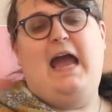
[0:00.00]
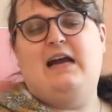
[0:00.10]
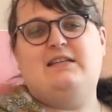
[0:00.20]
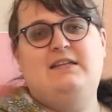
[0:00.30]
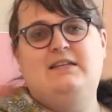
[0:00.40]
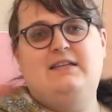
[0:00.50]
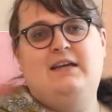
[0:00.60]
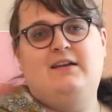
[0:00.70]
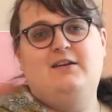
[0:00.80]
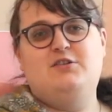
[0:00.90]
excellent
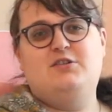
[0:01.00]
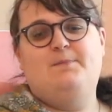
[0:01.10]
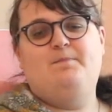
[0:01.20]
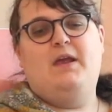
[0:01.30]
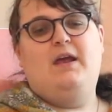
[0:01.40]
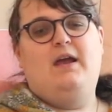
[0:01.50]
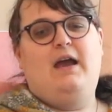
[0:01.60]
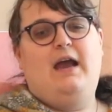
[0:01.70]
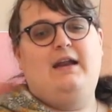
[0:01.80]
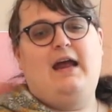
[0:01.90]
English,
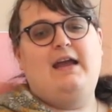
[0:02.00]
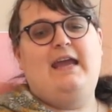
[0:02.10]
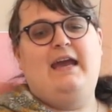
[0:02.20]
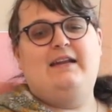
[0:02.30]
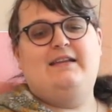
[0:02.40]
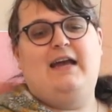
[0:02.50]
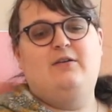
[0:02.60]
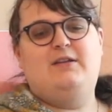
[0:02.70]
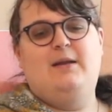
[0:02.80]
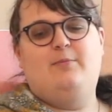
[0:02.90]
and I can't
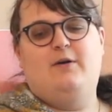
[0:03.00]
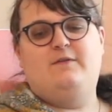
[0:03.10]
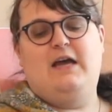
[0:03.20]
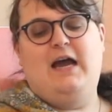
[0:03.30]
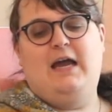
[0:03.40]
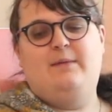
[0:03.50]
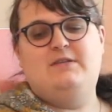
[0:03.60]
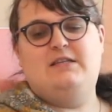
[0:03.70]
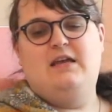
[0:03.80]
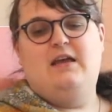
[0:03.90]
count the number of
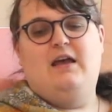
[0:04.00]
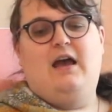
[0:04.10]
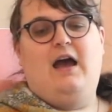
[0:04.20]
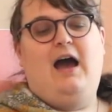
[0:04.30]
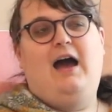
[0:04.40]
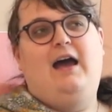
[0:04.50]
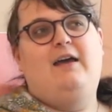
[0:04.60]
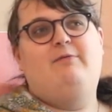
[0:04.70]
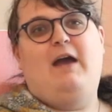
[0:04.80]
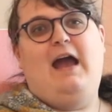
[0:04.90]
times
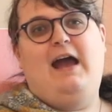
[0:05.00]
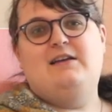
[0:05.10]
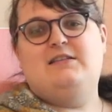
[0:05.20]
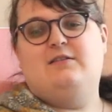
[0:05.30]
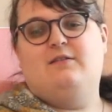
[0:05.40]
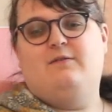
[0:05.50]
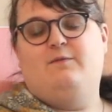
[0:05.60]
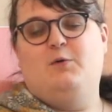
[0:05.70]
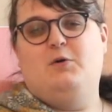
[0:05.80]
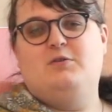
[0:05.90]
I've asked
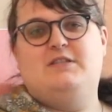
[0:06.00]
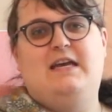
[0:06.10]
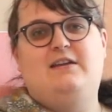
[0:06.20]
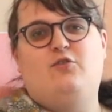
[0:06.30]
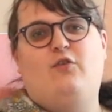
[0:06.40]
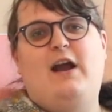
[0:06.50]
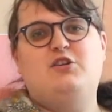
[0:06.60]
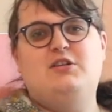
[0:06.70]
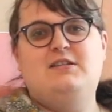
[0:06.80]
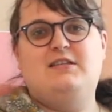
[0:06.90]
for, say,
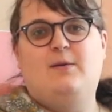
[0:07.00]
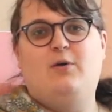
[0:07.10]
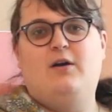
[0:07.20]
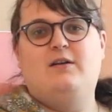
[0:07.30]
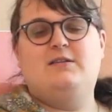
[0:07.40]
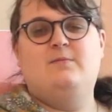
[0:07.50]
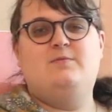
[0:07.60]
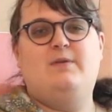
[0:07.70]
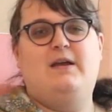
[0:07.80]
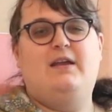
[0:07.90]
directions somewhere, and
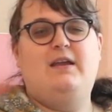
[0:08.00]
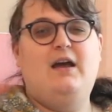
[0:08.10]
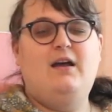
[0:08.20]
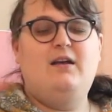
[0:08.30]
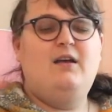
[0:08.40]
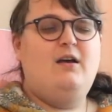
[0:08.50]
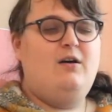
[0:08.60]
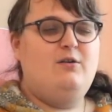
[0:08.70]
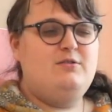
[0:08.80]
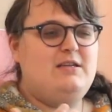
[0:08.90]
someone's be like, yeah,
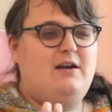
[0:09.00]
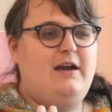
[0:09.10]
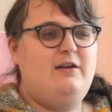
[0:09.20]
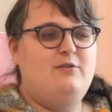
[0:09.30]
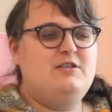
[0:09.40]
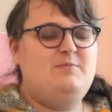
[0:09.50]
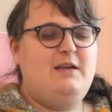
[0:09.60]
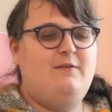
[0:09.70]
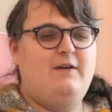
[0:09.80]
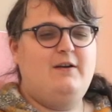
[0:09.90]
oh, sorry, I don't
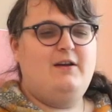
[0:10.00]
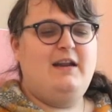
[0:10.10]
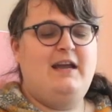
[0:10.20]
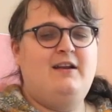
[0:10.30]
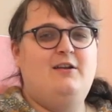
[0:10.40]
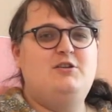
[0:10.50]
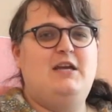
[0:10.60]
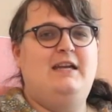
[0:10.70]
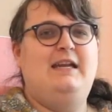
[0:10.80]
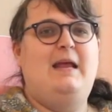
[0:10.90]
speak very good
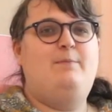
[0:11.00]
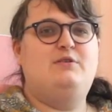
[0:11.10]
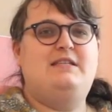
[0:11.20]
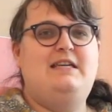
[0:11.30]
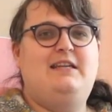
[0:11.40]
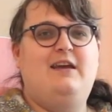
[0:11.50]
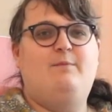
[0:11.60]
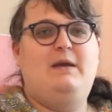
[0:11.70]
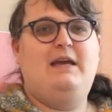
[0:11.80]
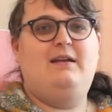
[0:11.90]
English, and then they proceed to
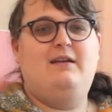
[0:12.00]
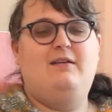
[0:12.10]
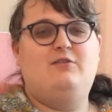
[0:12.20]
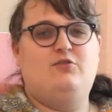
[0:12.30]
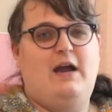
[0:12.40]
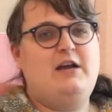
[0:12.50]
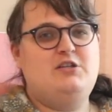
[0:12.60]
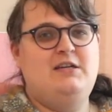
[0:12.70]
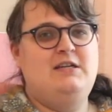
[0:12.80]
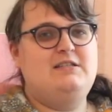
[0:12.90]
give me
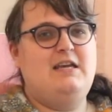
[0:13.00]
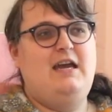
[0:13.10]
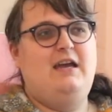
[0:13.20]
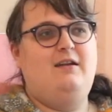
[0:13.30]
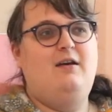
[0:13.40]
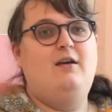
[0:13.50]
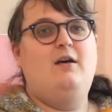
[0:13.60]
directions in